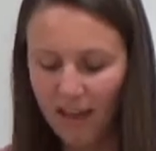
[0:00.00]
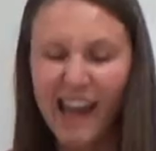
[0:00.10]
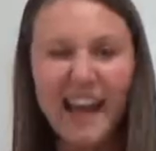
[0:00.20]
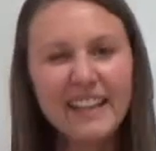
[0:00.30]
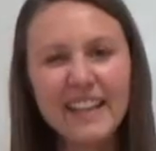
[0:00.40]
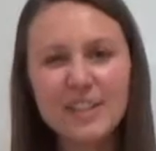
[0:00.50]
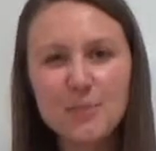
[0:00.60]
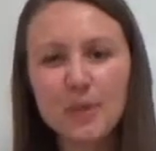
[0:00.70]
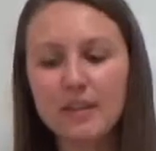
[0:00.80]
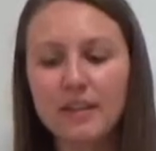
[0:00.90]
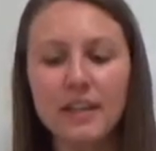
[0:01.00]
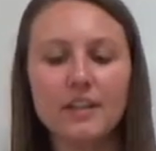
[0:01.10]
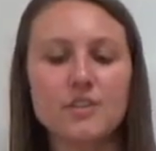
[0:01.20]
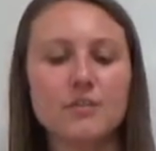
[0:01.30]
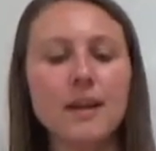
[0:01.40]
I like to put the
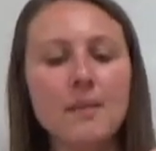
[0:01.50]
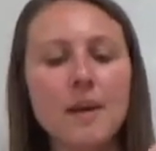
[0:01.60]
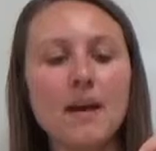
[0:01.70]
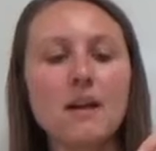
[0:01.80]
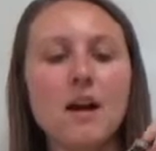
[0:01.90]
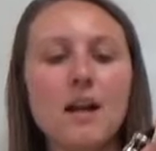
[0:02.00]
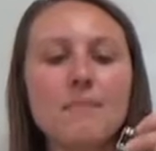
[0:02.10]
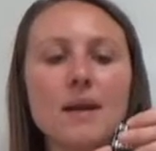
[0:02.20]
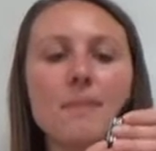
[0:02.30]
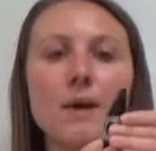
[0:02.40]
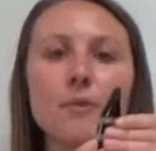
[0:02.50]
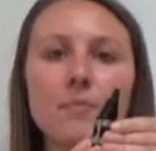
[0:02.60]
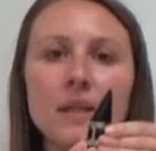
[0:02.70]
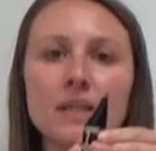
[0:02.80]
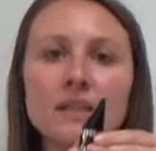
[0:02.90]
ligature right back on my
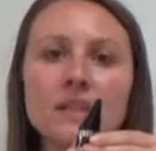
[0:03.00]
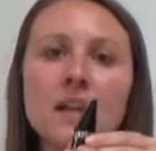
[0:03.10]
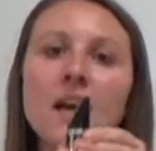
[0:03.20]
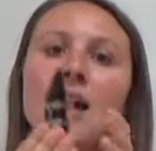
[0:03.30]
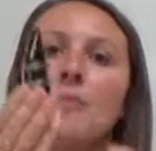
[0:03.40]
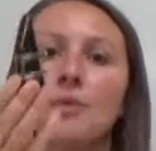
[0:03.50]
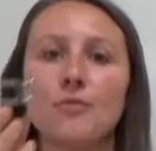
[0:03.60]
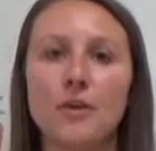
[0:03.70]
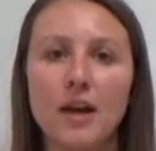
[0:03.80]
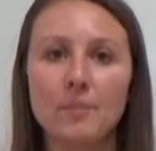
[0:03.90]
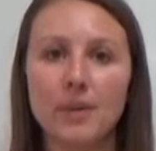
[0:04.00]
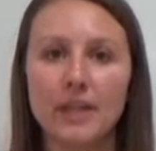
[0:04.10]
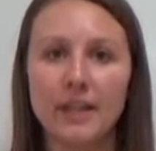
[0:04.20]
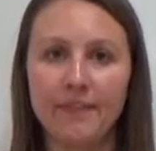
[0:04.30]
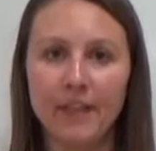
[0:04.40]
mouthpiece before I put
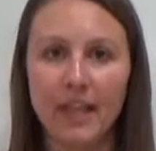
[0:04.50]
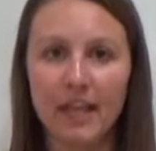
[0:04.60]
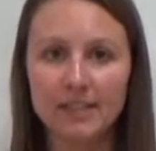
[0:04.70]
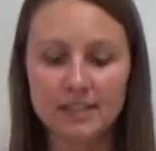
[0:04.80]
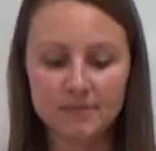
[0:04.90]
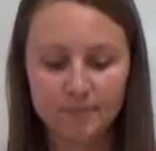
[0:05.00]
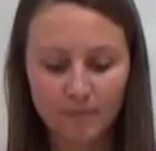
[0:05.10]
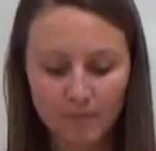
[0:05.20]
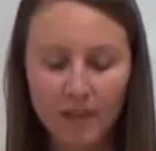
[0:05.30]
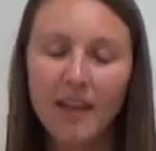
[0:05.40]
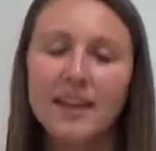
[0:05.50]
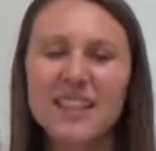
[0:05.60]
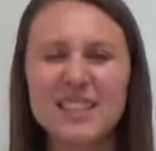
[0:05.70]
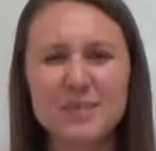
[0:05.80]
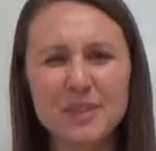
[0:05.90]
it in the case.
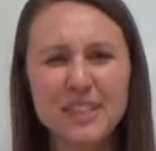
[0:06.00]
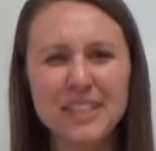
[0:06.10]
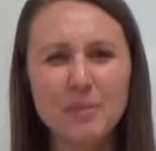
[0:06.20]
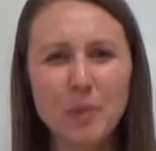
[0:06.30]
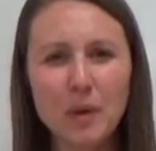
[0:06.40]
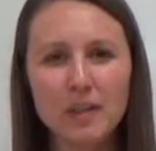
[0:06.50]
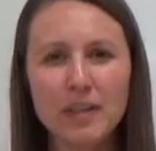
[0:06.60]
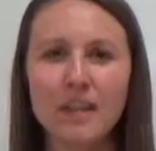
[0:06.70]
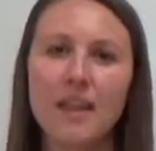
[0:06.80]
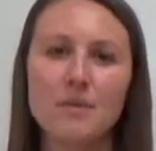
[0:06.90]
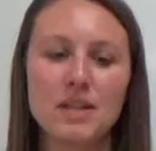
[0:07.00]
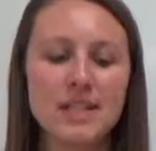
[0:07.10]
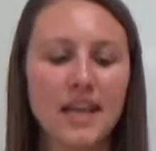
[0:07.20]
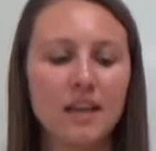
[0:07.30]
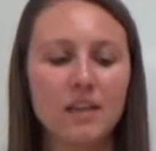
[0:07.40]
It's really important that we
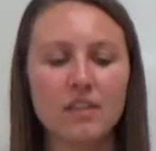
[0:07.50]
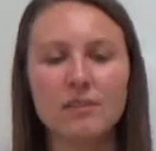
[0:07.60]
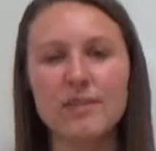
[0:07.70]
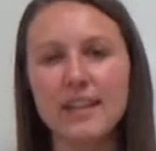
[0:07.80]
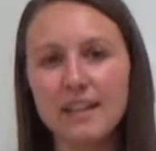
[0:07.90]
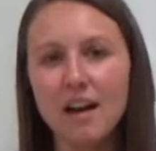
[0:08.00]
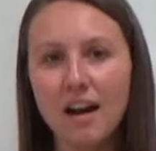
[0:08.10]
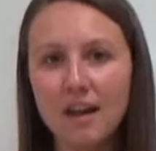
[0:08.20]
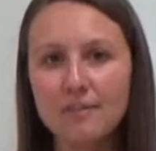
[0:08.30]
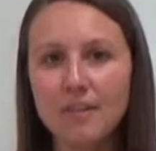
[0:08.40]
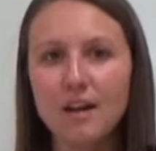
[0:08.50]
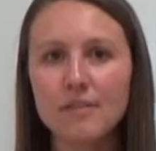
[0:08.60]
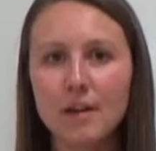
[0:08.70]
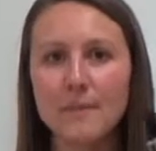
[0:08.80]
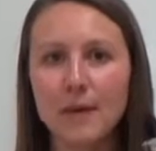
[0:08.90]
take the reed off of
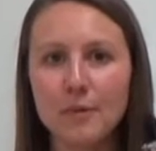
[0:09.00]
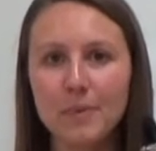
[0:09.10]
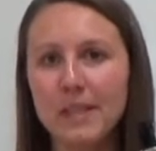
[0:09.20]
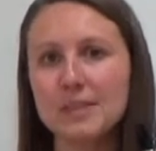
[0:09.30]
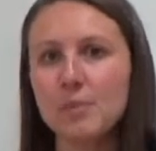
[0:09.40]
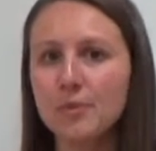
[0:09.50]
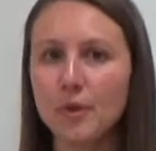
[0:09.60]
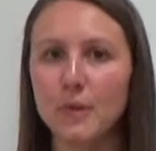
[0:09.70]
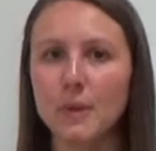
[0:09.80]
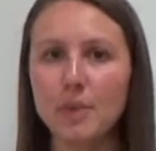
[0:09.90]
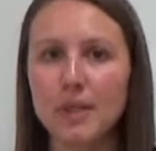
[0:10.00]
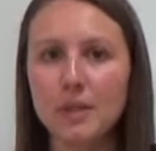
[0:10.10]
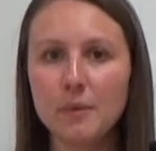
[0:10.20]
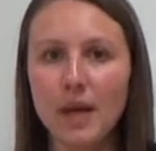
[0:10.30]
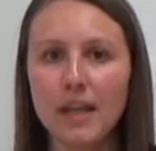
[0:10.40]
our mouthpiece before we put
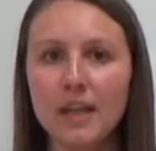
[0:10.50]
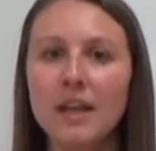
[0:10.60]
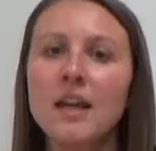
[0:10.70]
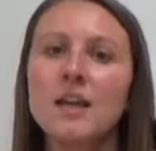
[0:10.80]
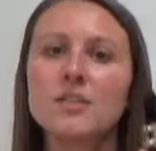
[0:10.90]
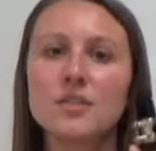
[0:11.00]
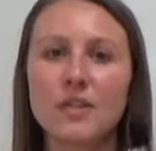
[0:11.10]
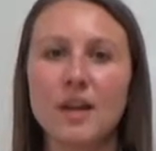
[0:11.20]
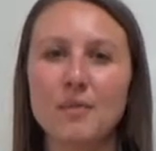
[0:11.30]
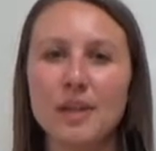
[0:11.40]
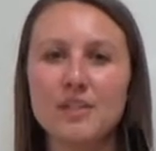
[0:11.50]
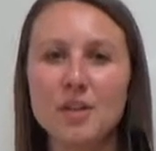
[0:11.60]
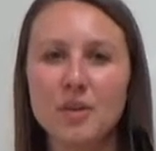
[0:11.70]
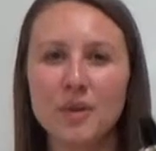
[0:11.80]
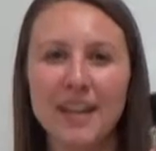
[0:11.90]
it away so that we
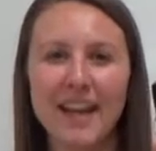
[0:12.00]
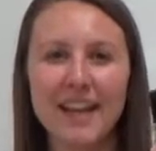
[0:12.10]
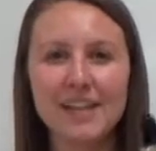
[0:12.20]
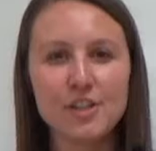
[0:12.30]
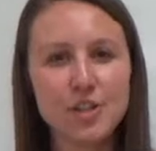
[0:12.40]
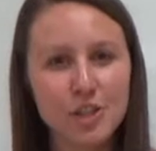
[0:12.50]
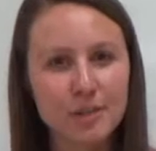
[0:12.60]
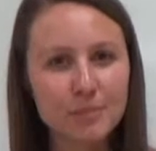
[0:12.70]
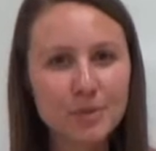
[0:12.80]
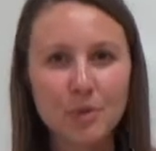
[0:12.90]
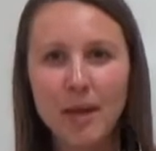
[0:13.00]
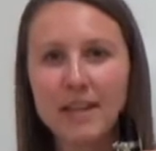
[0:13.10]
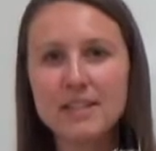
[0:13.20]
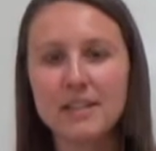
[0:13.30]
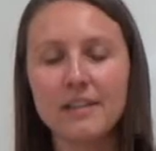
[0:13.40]
don't get any germs or
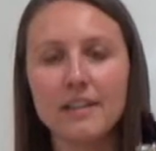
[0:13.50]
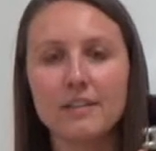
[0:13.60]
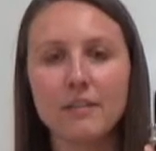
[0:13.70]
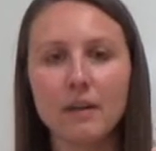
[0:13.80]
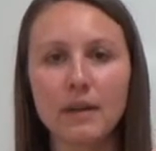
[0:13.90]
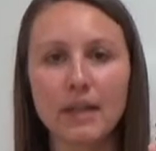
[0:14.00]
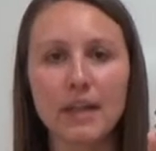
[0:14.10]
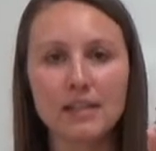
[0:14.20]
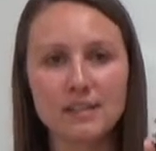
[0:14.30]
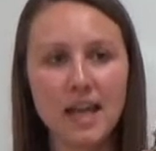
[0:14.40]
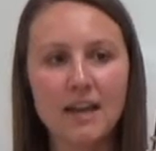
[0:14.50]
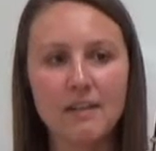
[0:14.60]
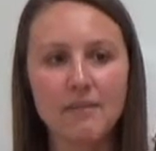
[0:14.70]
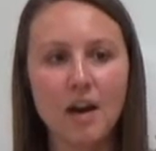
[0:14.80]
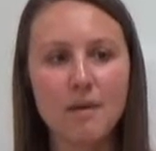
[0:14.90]
bacteria growing inside
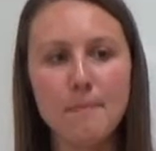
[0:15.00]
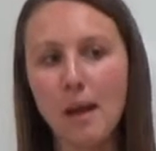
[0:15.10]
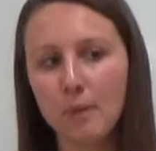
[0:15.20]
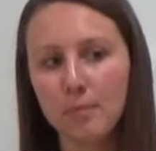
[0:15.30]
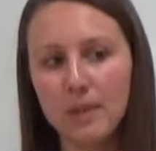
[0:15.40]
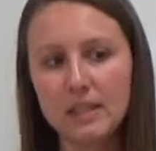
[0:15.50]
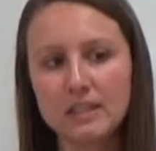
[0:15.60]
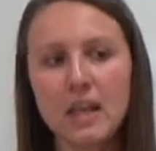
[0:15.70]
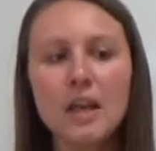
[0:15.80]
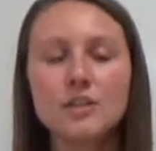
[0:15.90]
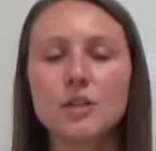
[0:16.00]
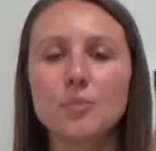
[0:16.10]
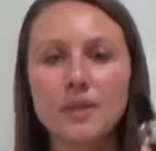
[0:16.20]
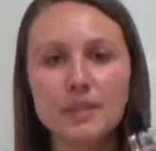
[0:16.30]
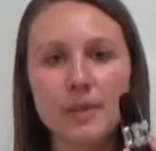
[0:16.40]
of our mouthpiece. So
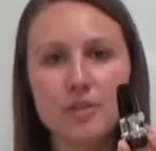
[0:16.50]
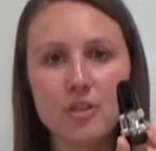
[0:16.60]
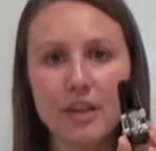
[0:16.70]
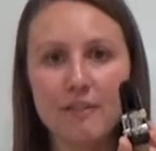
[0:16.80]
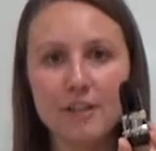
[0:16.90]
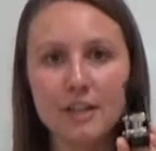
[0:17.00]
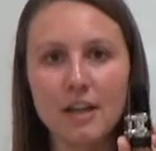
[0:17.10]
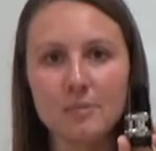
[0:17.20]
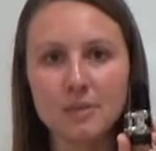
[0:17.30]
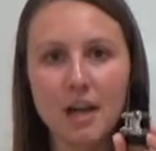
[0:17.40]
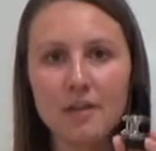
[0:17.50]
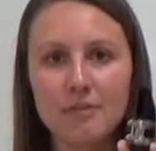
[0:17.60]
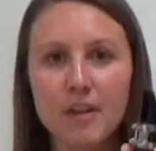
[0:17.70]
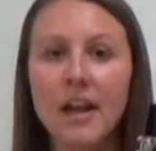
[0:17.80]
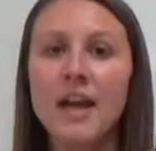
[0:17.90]
please make sure that reed comes
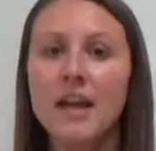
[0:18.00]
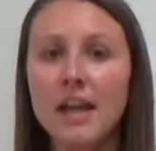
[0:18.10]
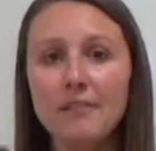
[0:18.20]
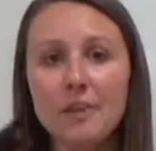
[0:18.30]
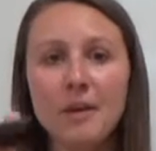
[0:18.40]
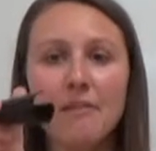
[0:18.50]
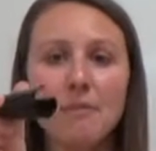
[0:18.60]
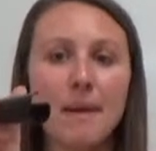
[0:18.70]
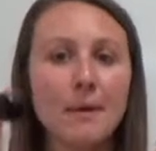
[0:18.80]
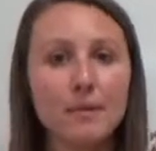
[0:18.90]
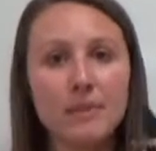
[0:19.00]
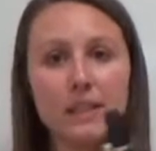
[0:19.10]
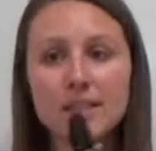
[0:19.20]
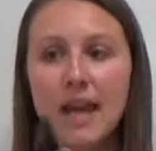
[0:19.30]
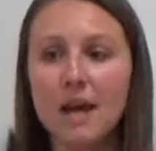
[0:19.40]
off. If you have a
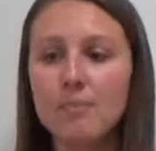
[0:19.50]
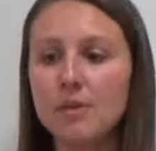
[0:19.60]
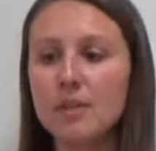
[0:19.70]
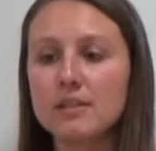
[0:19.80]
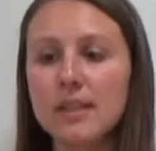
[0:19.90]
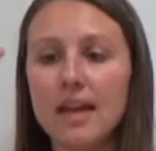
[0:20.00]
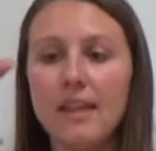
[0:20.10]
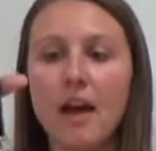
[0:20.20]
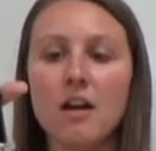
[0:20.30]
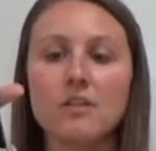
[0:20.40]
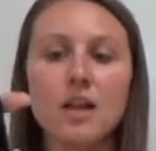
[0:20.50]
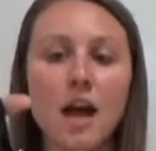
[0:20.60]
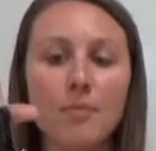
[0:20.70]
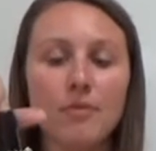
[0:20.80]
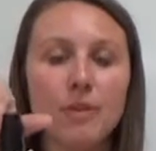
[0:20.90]
mouthpiece cap, you can slide that on
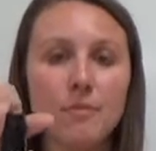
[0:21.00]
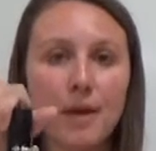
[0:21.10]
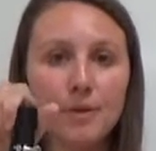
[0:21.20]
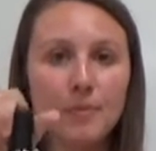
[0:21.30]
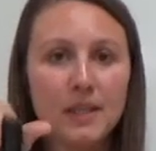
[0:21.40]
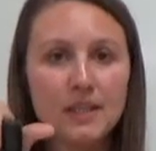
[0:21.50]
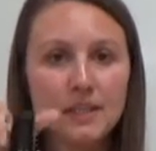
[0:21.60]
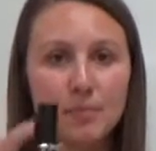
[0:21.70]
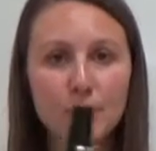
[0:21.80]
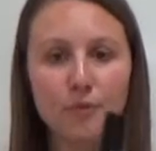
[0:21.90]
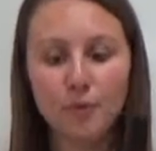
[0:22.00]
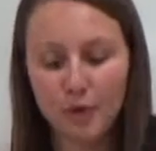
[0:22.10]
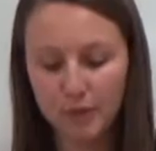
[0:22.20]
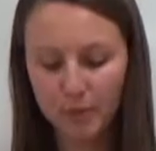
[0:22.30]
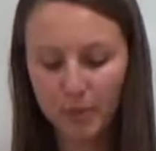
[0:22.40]
top of your mouthpiece
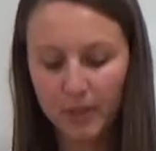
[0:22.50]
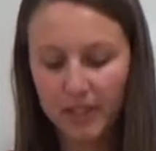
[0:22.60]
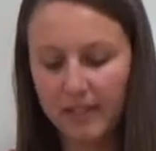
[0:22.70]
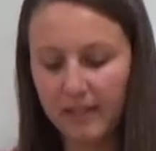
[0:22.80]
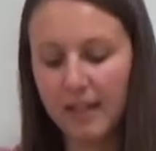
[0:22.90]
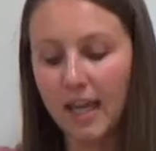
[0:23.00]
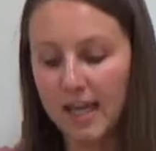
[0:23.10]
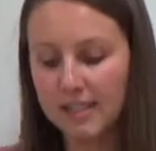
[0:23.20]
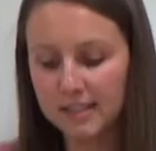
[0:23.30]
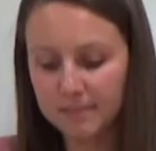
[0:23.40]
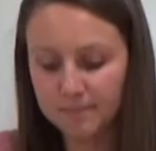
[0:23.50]
before you put it in the case.